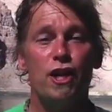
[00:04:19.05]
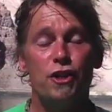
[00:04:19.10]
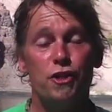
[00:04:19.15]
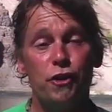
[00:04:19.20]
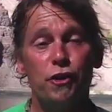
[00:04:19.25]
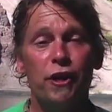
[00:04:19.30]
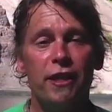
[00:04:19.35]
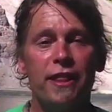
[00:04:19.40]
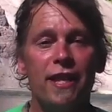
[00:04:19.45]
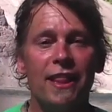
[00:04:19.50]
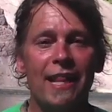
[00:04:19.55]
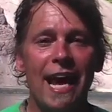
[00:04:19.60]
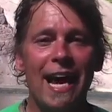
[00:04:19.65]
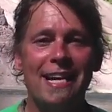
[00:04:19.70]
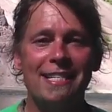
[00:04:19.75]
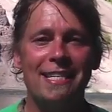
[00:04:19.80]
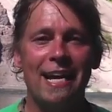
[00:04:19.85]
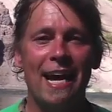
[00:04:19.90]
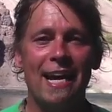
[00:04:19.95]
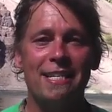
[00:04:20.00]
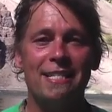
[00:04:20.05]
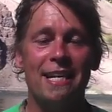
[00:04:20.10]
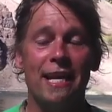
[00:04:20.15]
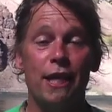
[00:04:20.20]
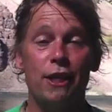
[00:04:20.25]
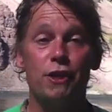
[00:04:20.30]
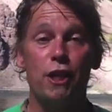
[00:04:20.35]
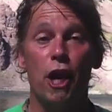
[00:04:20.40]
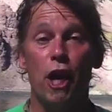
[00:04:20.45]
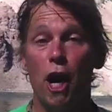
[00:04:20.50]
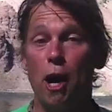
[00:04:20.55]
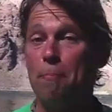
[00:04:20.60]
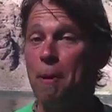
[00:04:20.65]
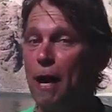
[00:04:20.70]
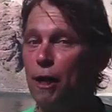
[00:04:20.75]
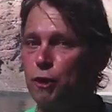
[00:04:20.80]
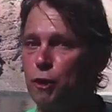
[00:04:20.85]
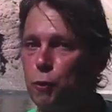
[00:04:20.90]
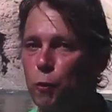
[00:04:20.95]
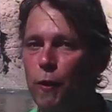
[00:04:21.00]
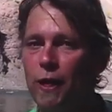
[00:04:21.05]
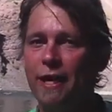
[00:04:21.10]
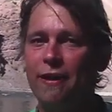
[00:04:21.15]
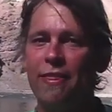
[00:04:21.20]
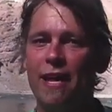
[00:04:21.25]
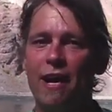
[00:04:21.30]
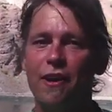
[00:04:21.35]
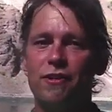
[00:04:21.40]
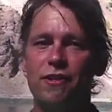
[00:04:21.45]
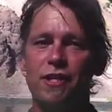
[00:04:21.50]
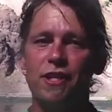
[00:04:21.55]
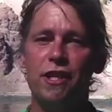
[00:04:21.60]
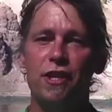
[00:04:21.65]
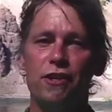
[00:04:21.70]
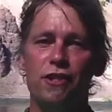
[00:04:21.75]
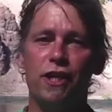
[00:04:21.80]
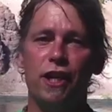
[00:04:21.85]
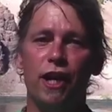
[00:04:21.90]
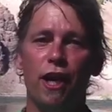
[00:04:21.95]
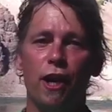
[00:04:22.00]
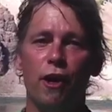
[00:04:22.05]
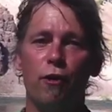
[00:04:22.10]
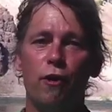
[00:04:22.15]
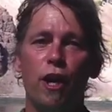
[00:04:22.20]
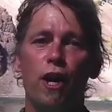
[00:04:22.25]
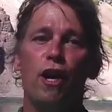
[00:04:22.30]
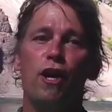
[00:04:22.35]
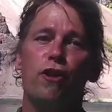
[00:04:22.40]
During the last ice age, about 20,000 years ago,